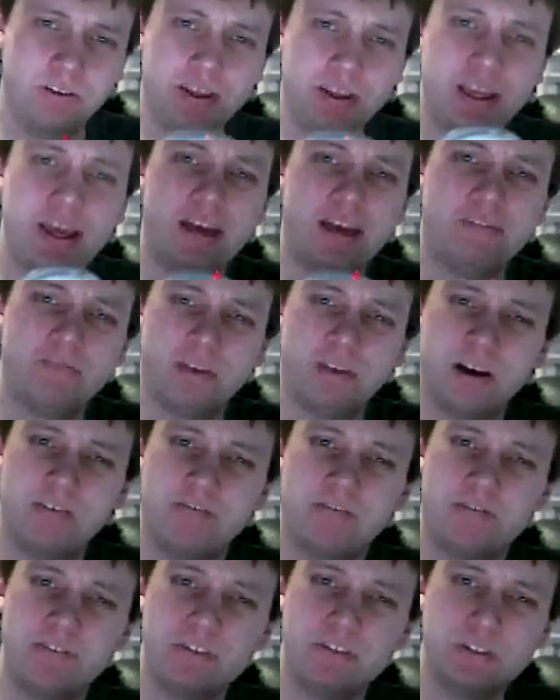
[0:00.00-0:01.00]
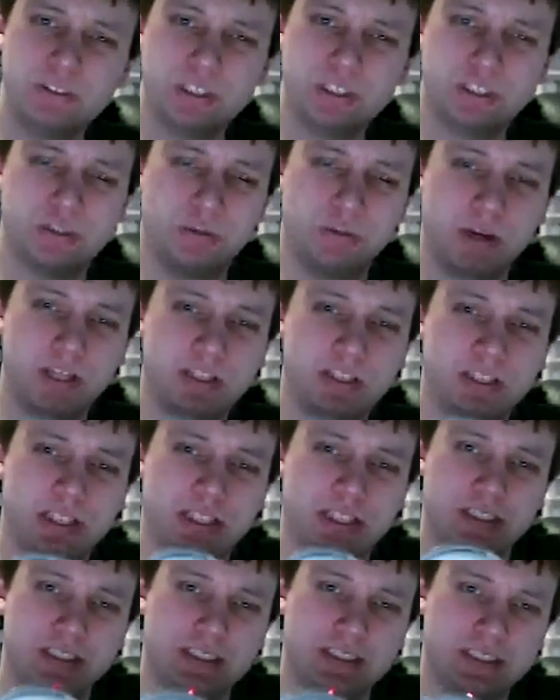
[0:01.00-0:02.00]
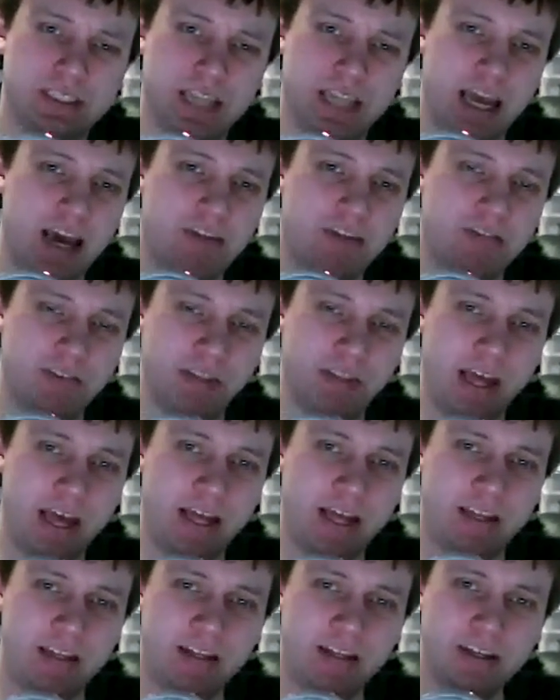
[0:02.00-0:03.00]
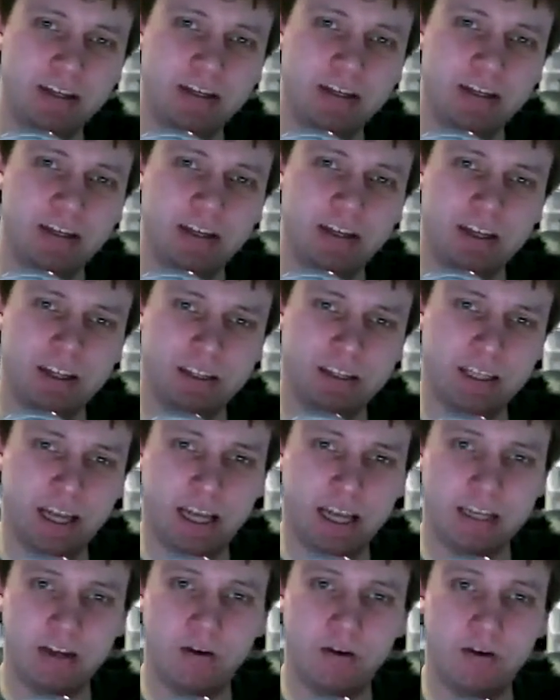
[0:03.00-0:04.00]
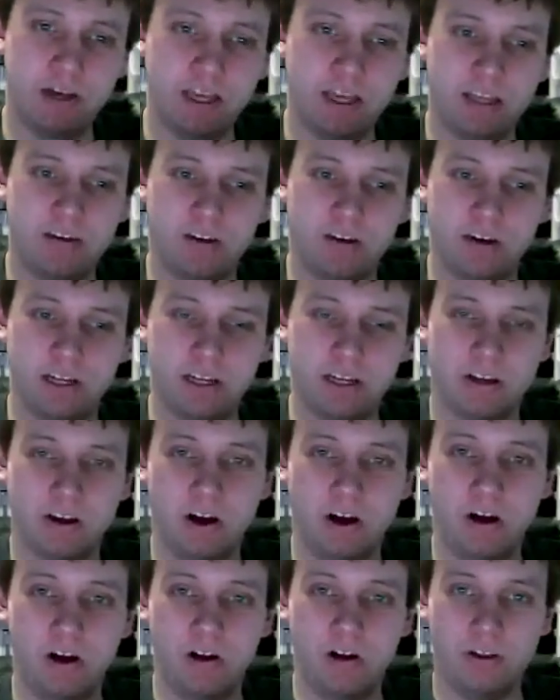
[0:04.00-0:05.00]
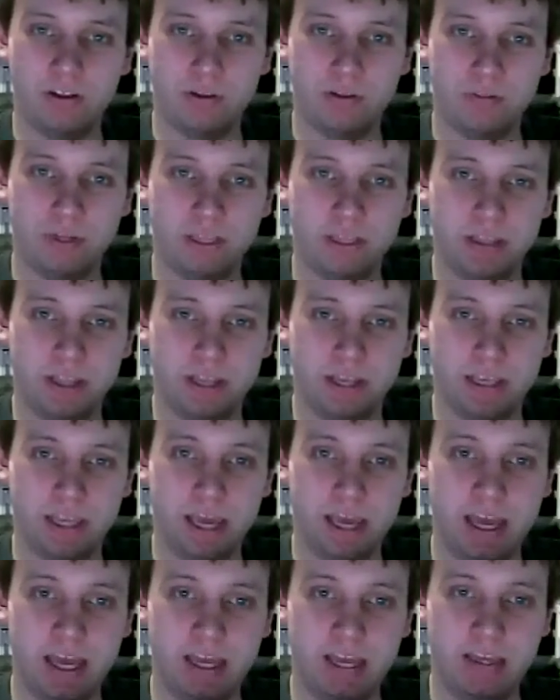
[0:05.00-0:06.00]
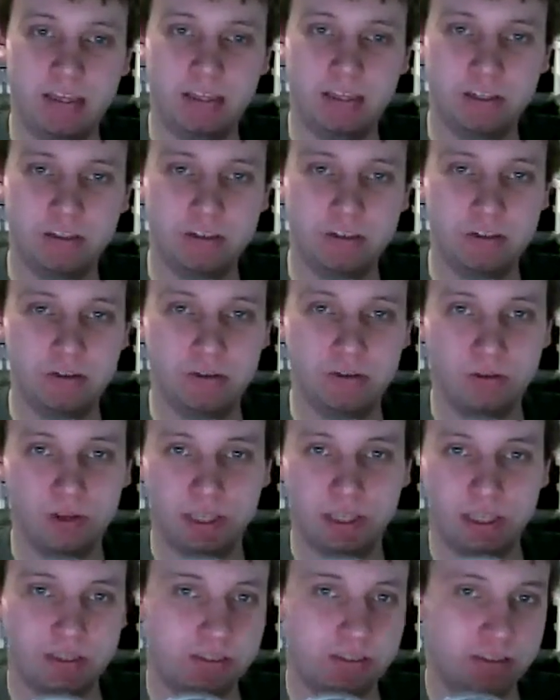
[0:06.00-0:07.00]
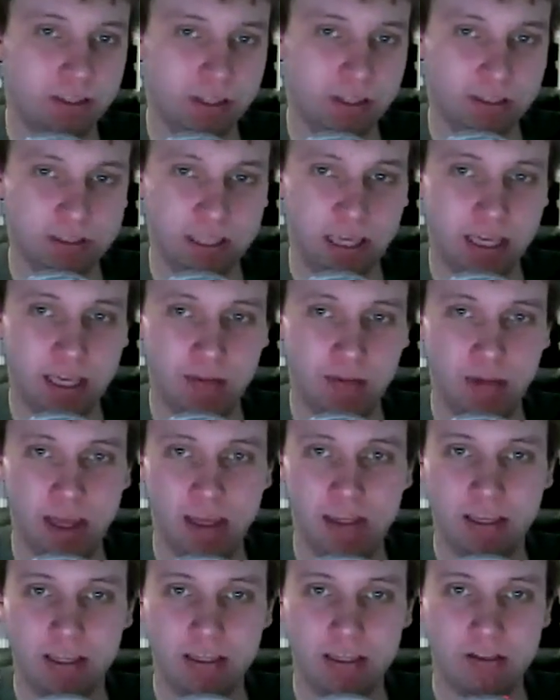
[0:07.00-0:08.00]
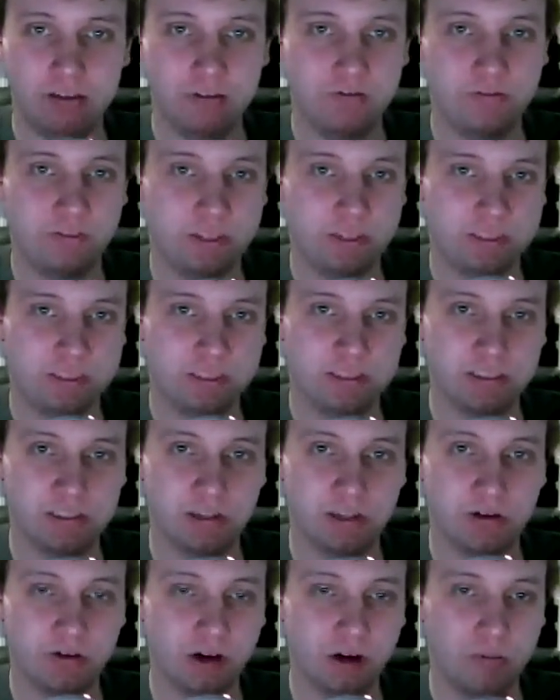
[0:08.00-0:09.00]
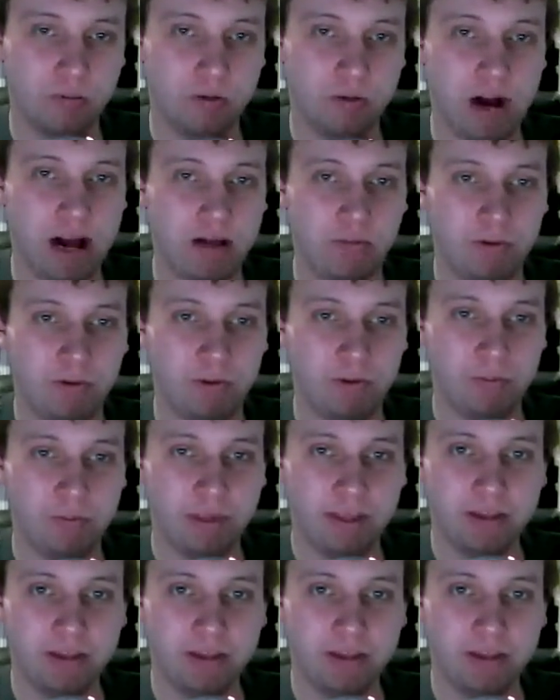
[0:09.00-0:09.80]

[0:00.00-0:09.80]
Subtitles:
have a few situations after that did I go in or get called to be like, "Hey, can you look into this game? Hey, can you fix this go-kart problem?"